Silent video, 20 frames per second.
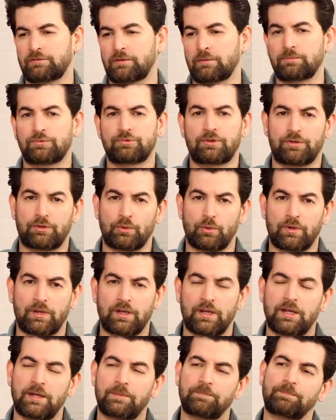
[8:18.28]
from
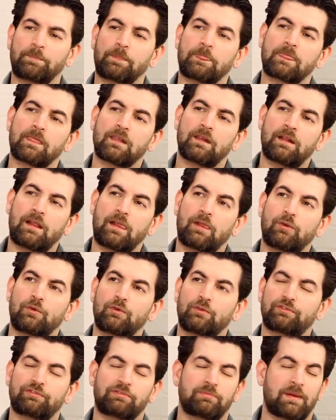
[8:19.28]
Trattoria.
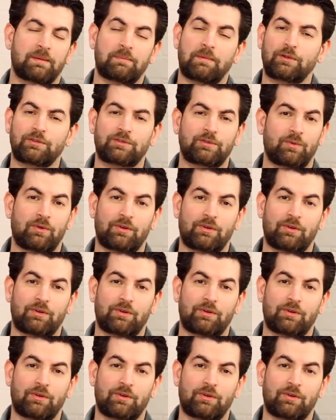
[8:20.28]
Oof, my mouth's